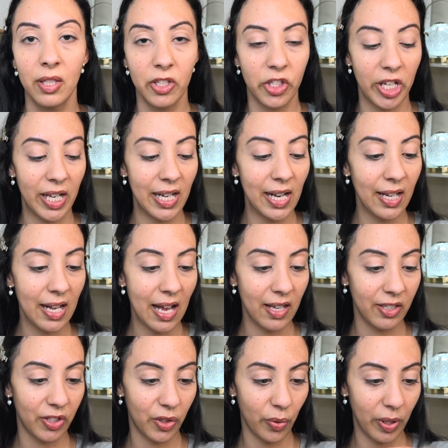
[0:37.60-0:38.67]
shade I
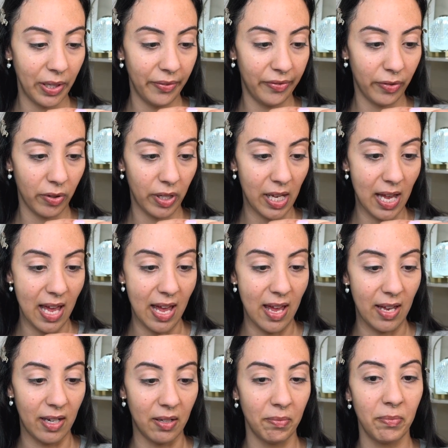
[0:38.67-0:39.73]
got is
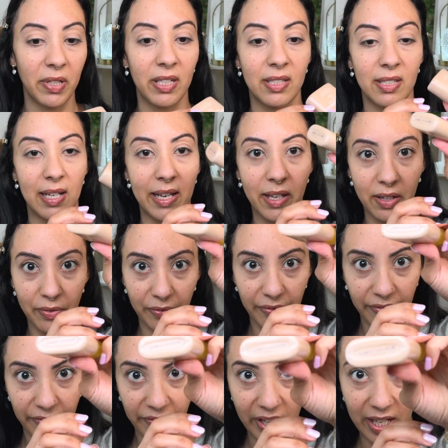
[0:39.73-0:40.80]
24N, but it's like
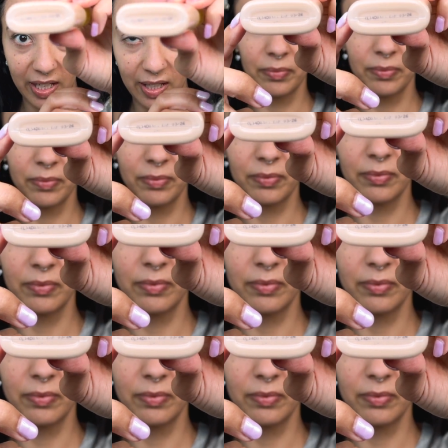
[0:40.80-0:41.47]
faded on the